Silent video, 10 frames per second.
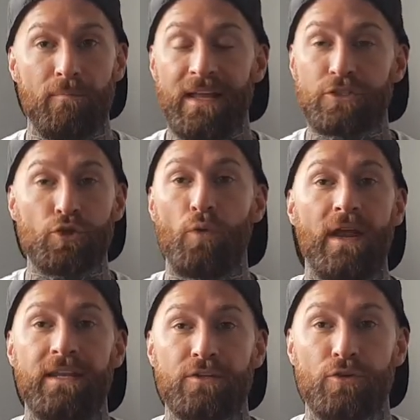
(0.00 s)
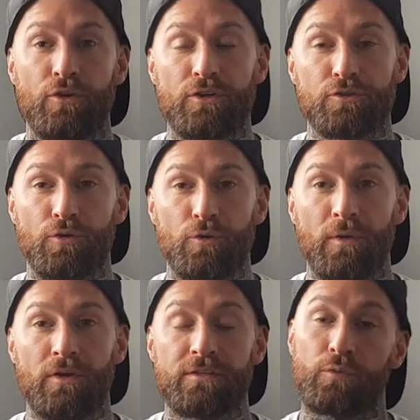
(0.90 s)
In school, I didn't do good in school
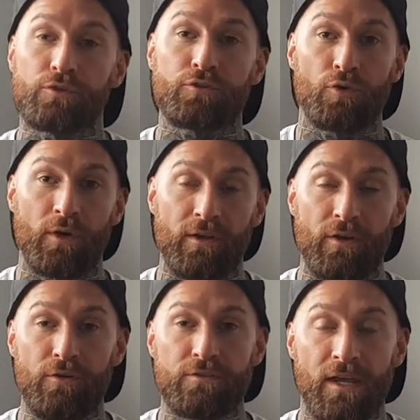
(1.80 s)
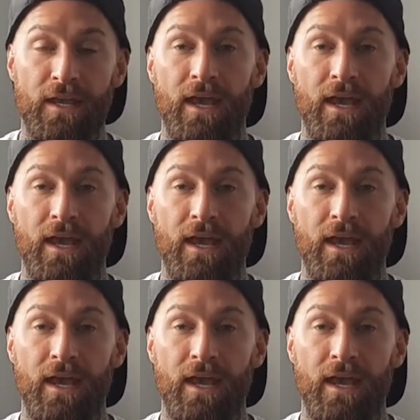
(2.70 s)
because I was talking loads